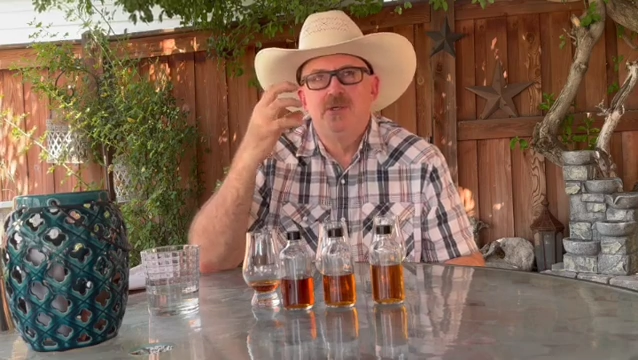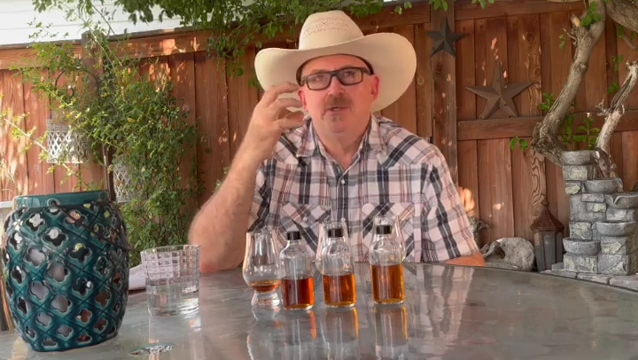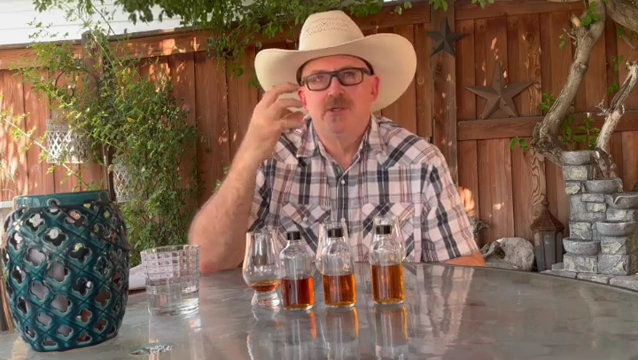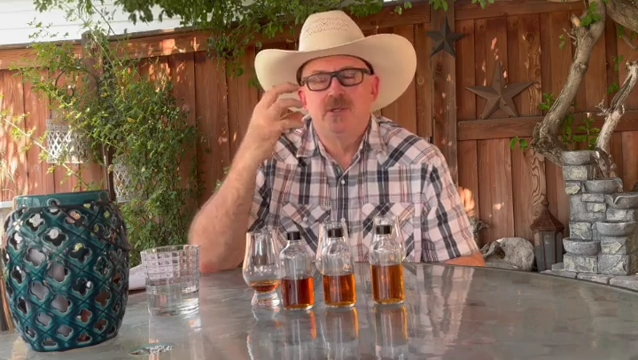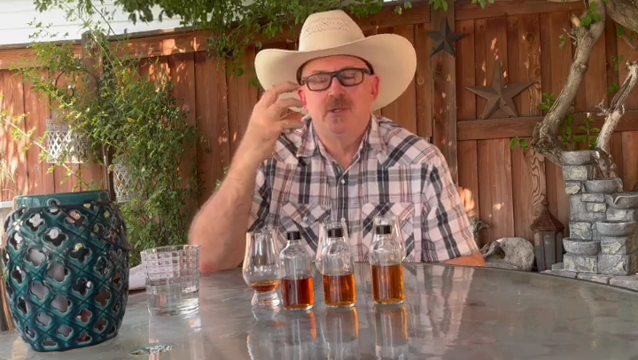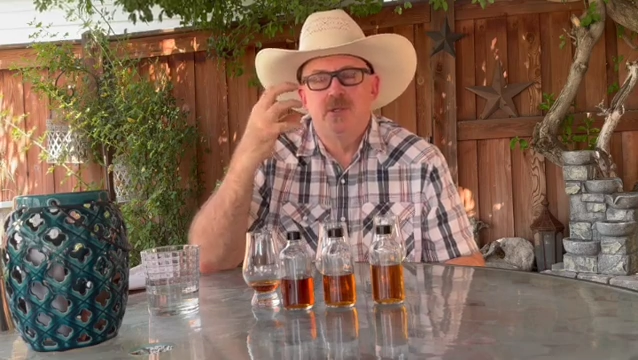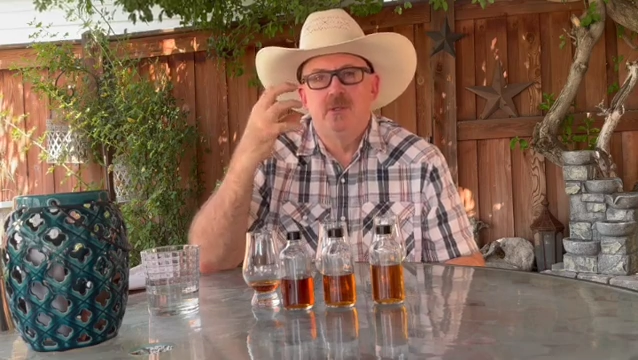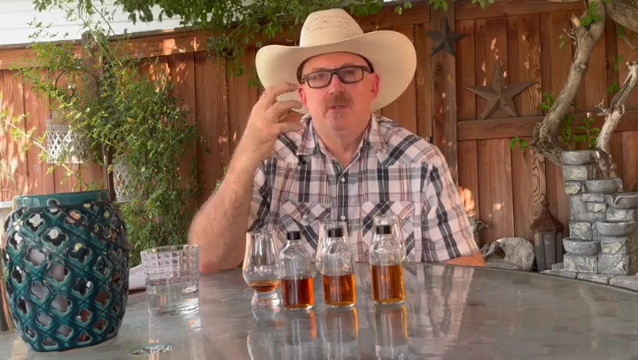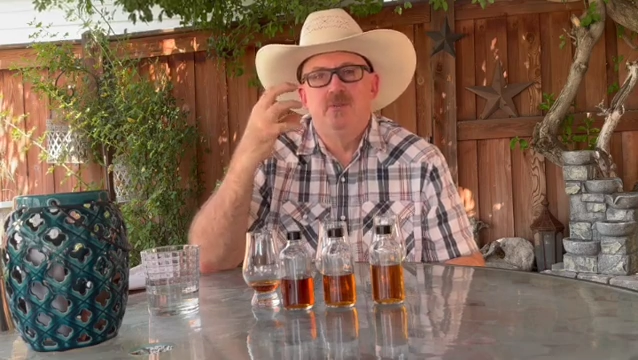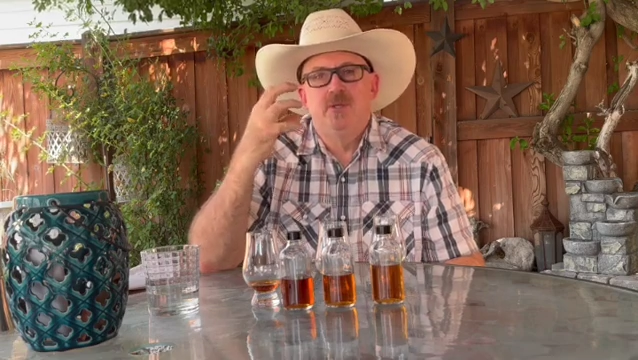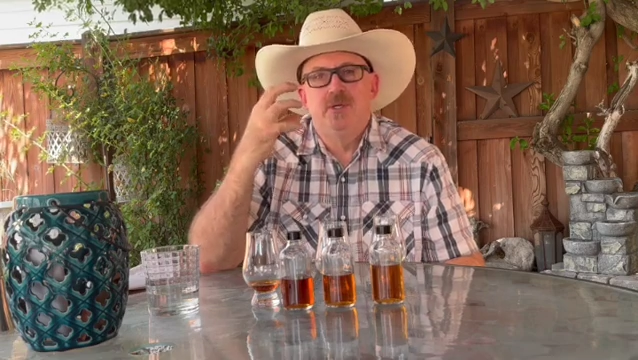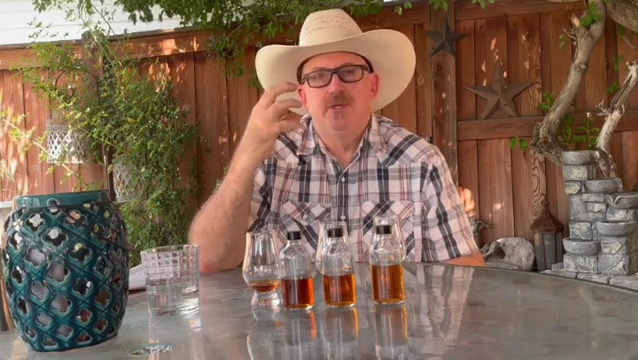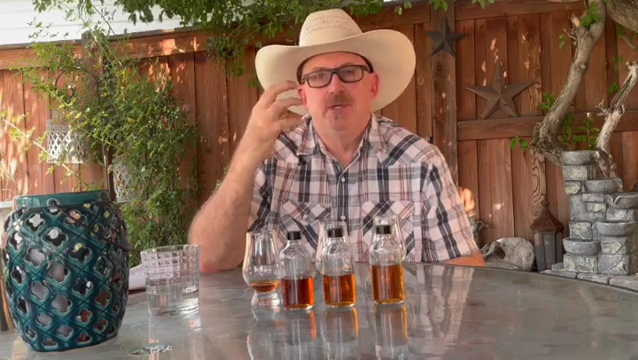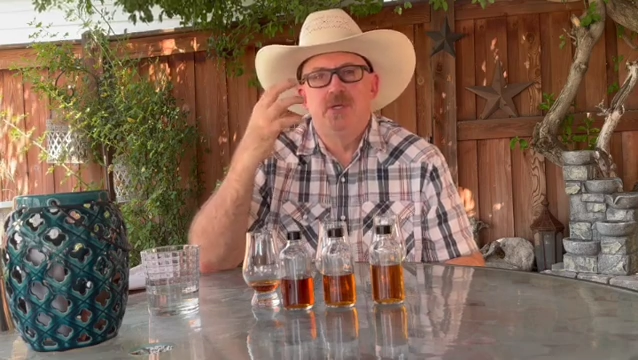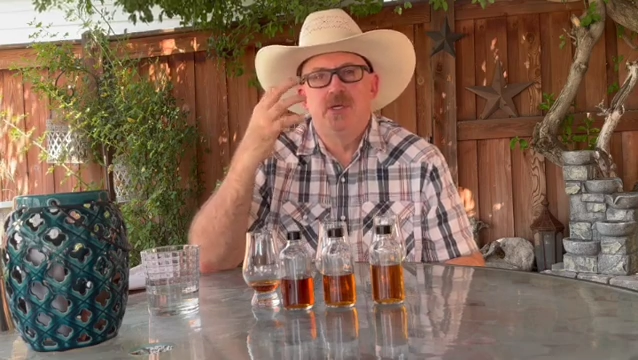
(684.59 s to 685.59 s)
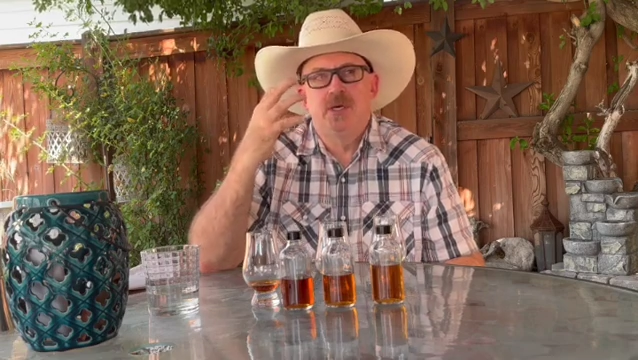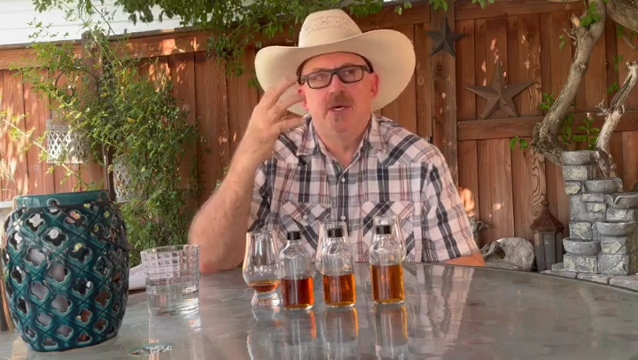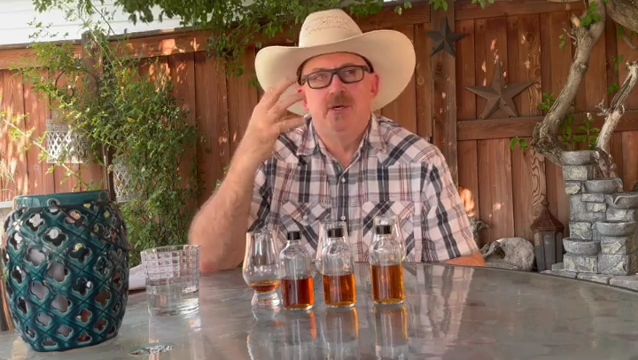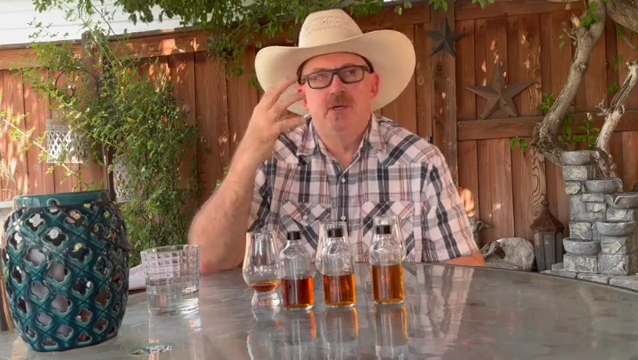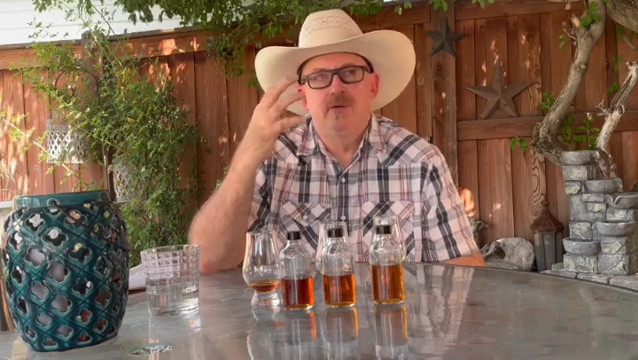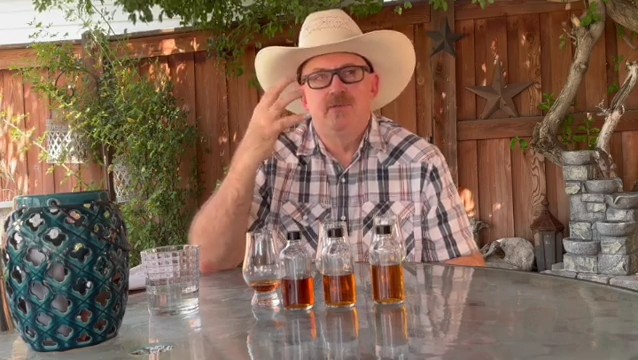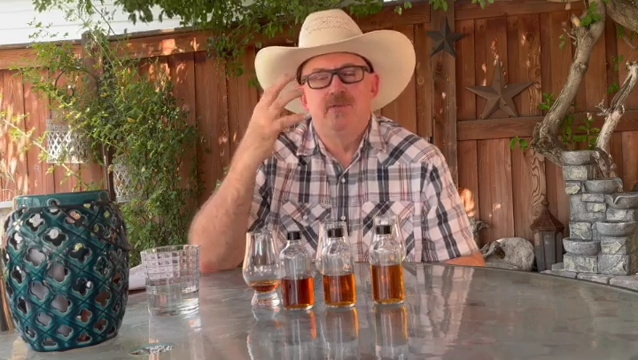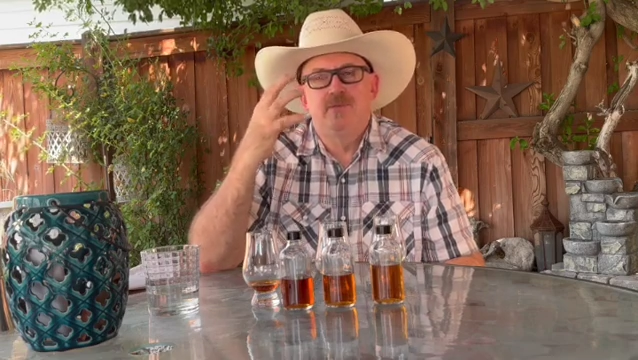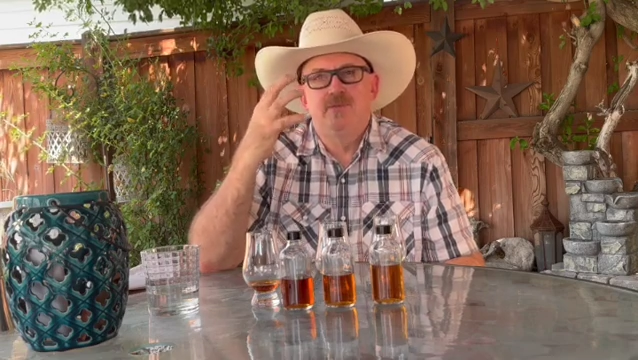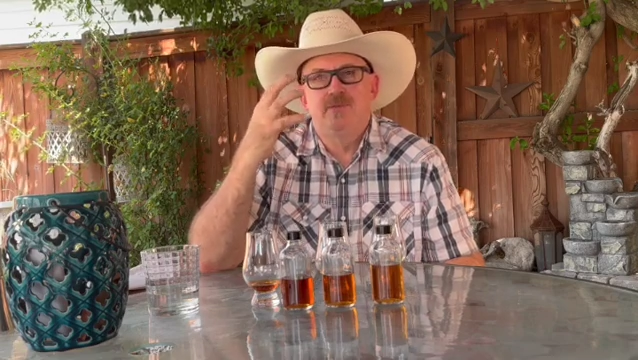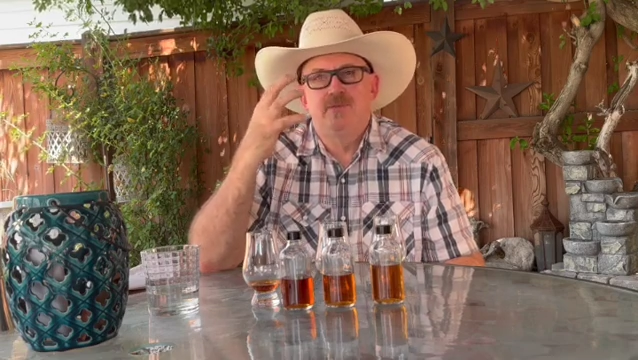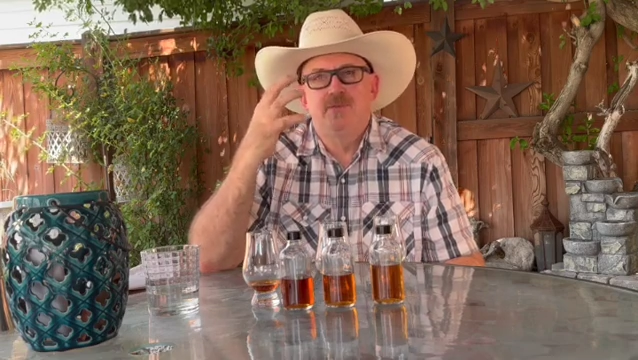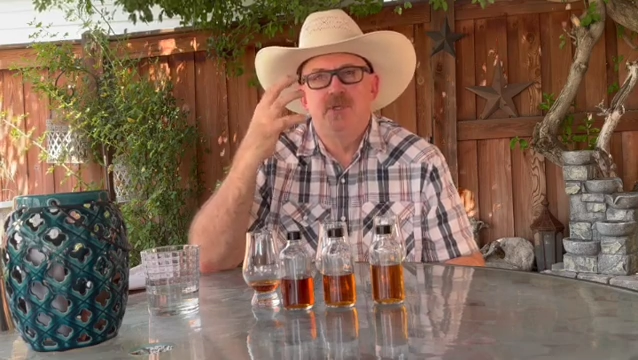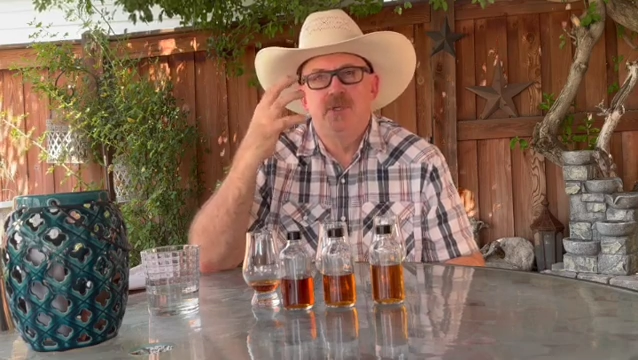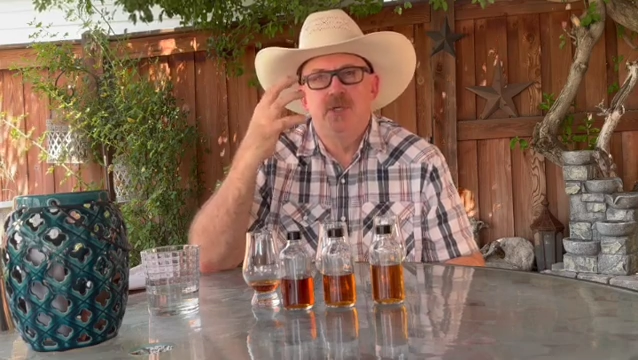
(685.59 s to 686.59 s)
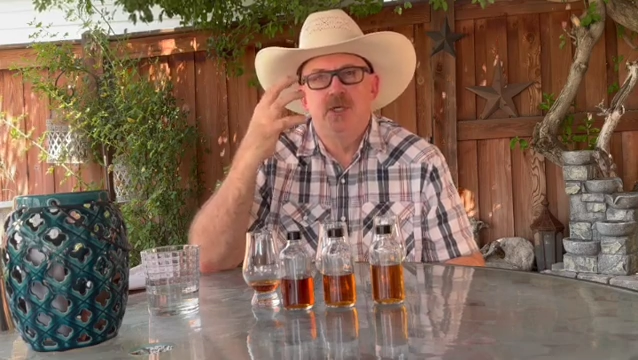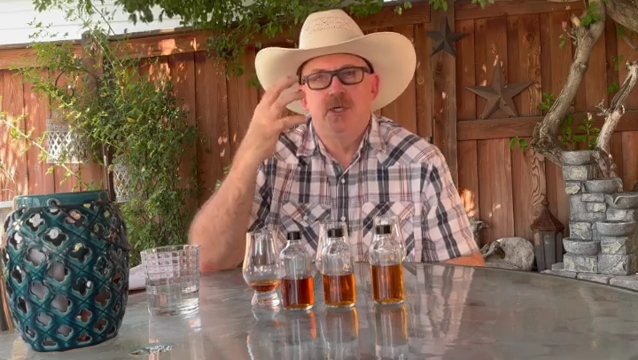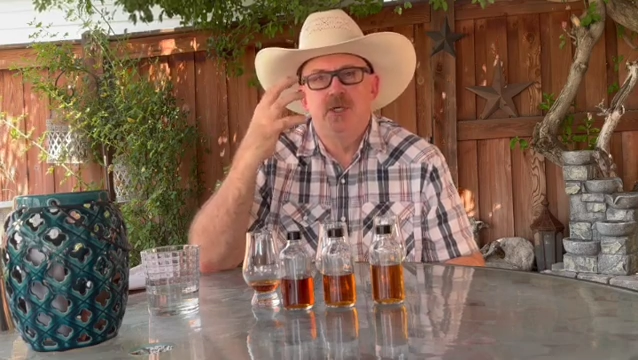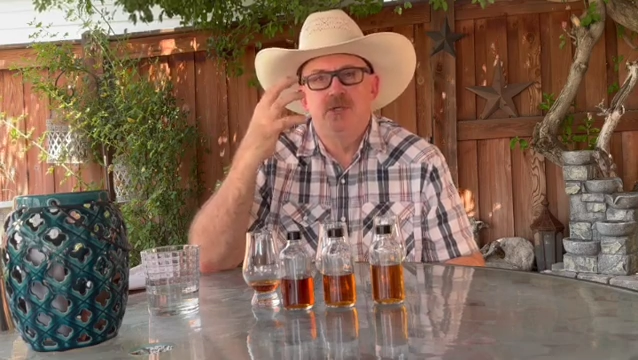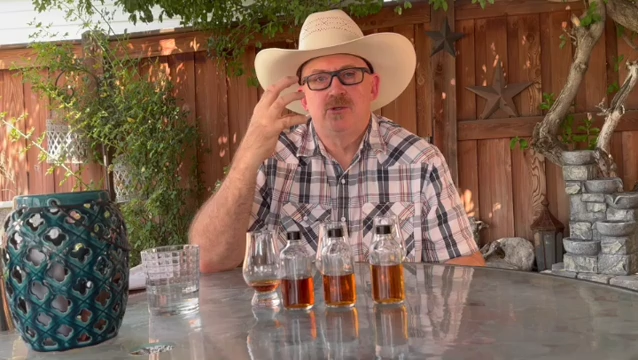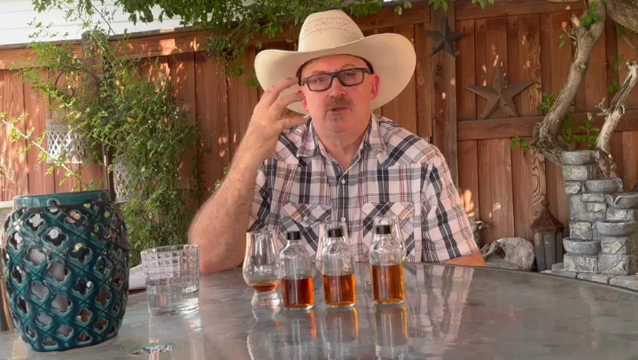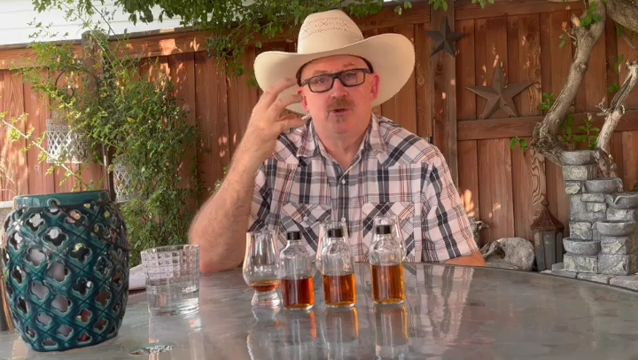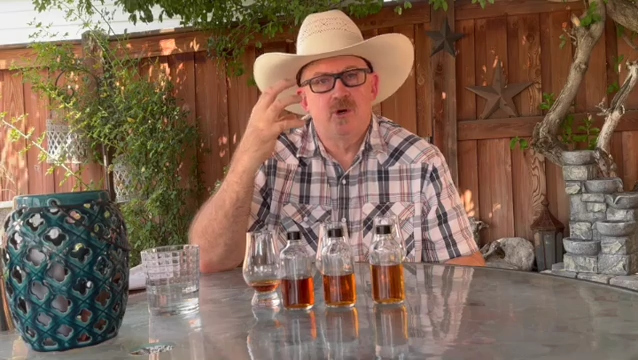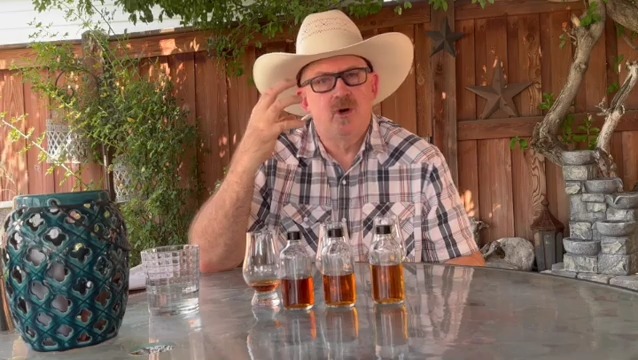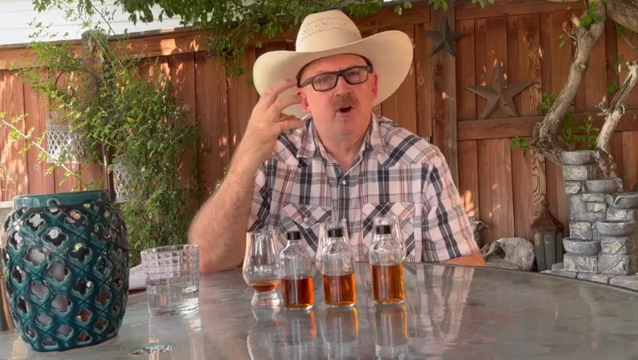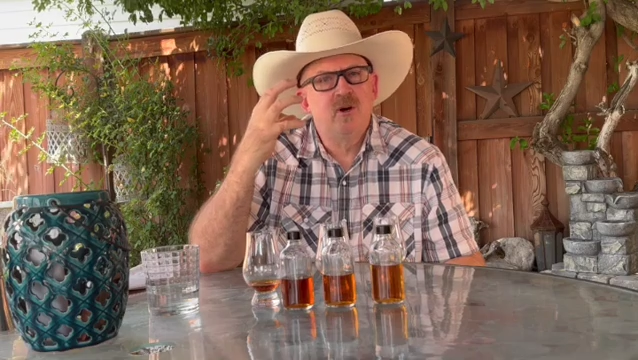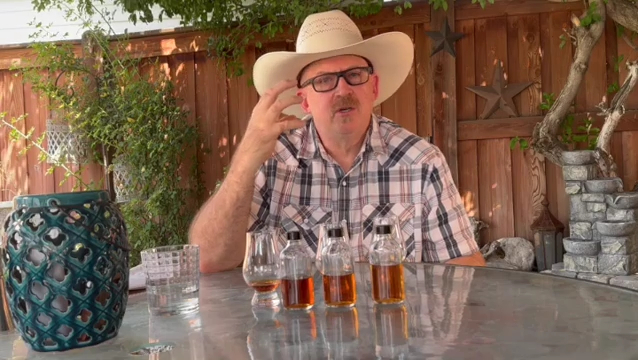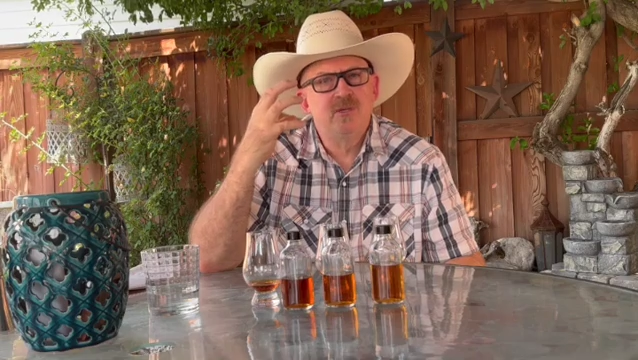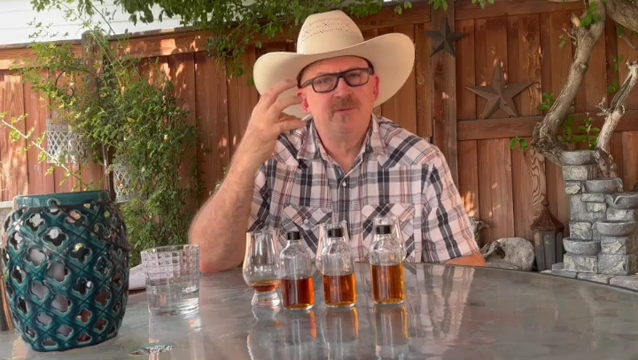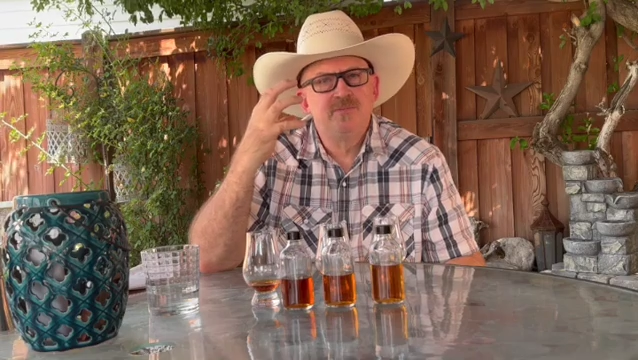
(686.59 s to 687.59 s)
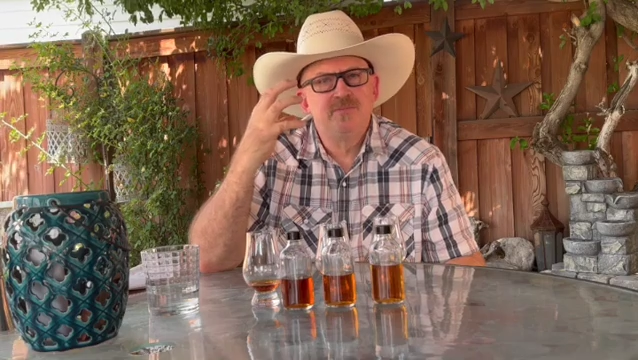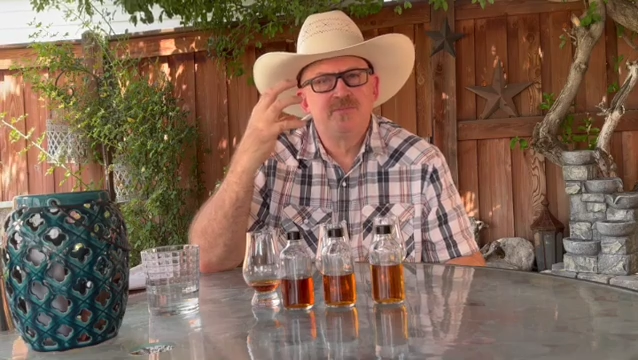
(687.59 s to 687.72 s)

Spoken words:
just a little bit kind of strong,